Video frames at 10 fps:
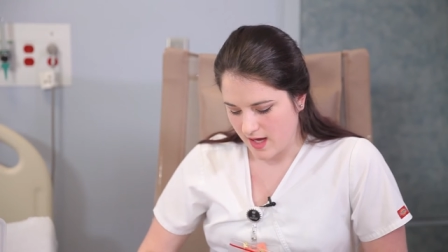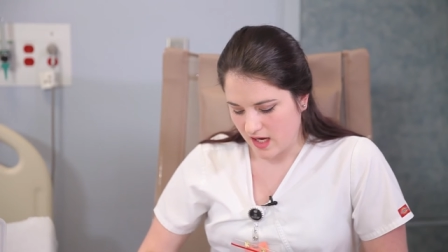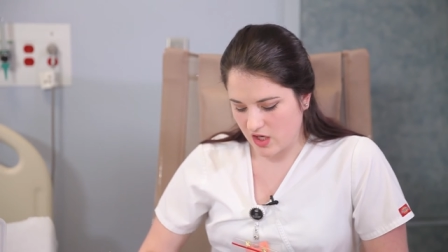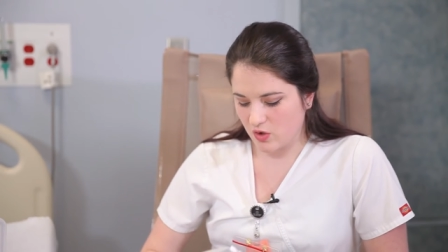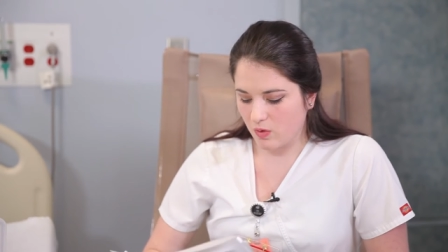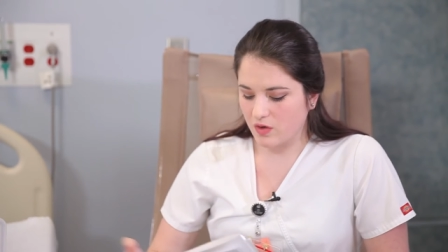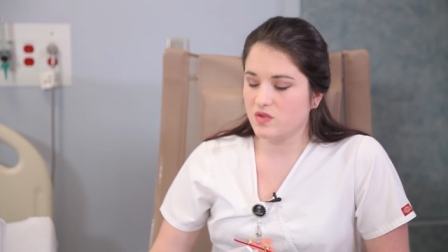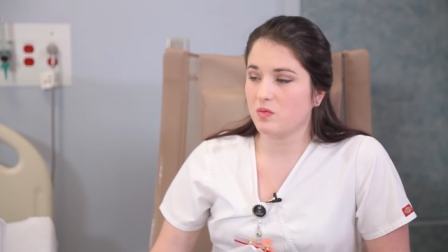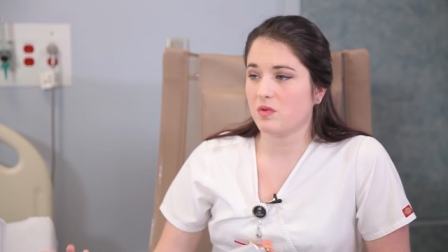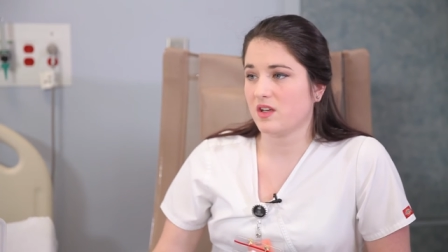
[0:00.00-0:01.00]
And you
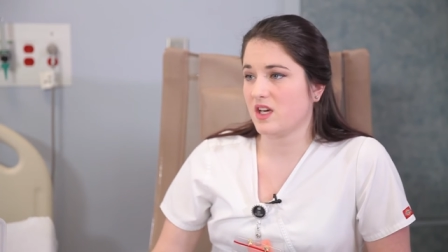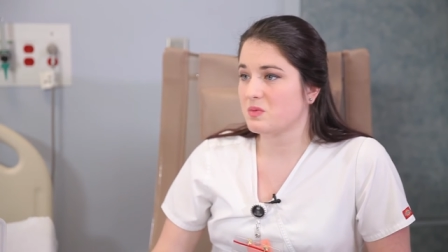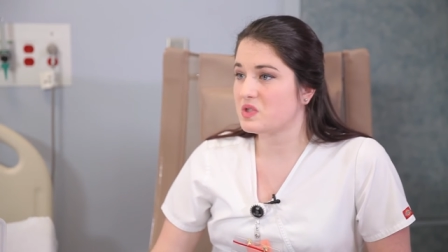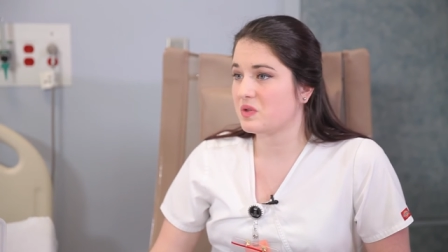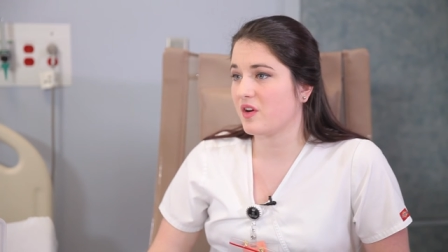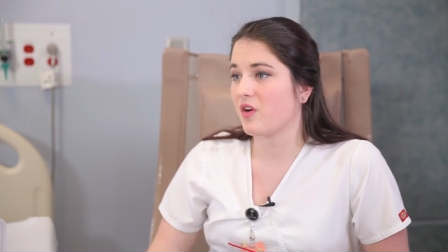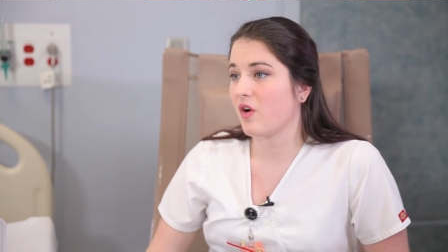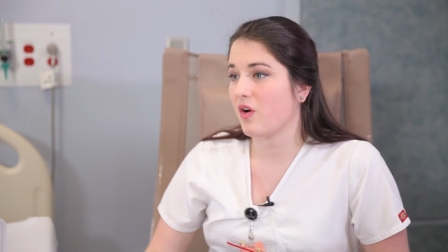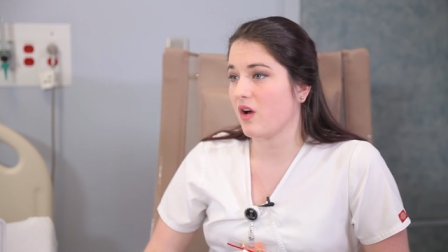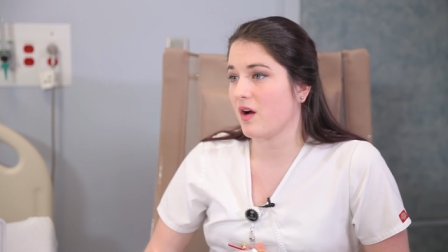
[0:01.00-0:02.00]
also want to keep doing your
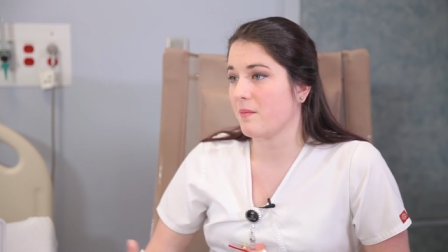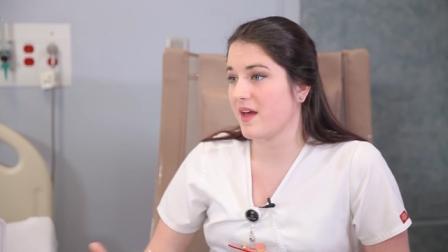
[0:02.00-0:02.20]
um,